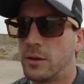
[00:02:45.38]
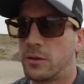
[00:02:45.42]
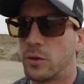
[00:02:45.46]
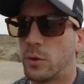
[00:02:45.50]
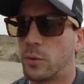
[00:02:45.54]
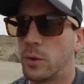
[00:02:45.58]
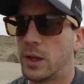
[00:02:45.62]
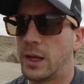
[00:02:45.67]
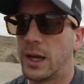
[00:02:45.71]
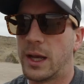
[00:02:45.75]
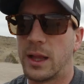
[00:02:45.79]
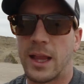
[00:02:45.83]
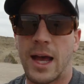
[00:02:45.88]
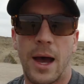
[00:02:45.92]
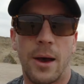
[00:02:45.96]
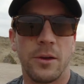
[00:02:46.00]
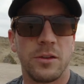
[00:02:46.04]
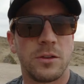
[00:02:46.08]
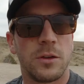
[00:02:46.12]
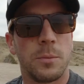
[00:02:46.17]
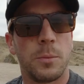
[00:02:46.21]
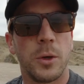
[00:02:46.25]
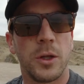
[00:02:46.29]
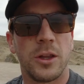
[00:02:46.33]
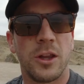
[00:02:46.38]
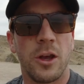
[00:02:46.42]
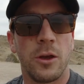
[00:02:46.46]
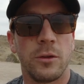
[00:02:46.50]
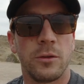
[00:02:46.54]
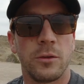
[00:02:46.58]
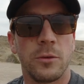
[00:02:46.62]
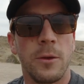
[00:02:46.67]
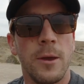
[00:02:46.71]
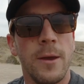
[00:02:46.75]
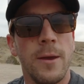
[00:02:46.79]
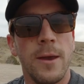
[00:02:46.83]
to really allow us to put
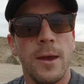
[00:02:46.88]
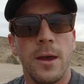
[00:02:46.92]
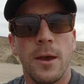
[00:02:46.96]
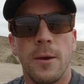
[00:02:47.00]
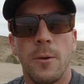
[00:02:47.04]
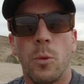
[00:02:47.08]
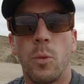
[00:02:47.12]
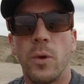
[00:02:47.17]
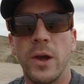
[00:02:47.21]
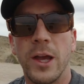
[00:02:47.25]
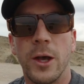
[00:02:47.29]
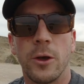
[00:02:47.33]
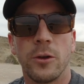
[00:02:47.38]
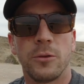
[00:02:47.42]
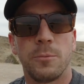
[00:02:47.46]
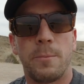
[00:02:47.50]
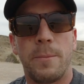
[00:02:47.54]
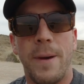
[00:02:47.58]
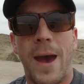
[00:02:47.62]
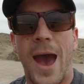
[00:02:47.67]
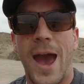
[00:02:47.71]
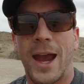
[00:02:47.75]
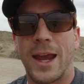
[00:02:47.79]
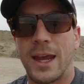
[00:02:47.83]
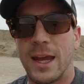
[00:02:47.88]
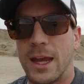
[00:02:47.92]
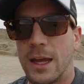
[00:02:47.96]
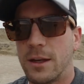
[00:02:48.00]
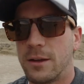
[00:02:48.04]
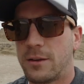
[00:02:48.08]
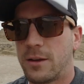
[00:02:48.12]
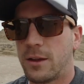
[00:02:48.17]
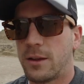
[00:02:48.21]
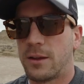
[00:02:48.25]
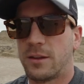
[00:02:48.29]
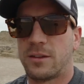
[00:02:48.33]
those wheels back
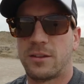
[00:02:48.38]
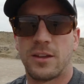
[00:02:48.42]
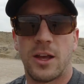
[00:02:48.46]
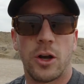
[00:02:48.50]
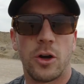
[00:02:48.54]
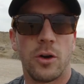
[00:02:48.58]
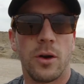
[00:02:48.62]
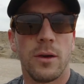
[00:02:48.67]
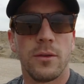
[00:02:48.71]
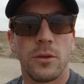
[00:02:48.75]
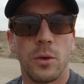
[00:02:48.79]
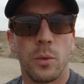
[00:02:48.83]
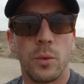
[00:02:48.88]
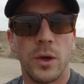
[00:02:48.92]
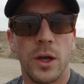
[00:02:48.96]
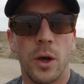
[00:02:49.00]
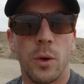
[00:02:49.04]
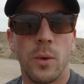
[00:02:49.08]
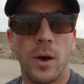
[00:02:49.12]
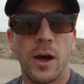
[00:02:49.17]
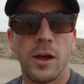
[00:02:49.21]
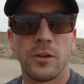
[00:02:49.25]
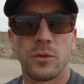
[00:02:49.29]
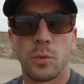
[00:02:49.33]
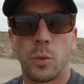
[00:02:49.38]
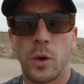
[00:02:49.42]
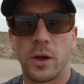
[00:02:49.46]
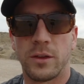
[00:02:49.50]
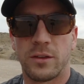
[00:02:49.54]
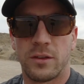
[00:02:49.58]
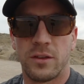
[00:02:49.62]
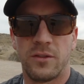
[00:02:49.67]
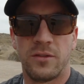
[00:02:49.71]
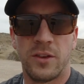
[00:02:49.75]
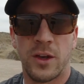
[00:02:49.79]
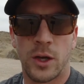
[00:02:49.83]
into the center of the wheel wells
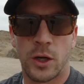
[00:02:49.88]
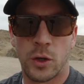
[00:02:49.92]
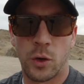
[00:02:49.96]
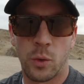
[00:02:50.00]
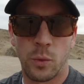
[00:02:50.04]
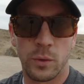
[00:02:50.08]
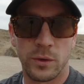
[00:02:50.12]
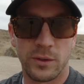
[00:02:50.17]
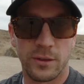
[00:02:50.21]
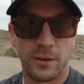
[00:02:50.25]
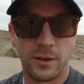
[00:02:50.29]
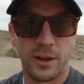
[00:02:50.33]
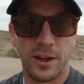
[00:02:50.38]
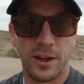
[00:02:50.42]
once the vehicle was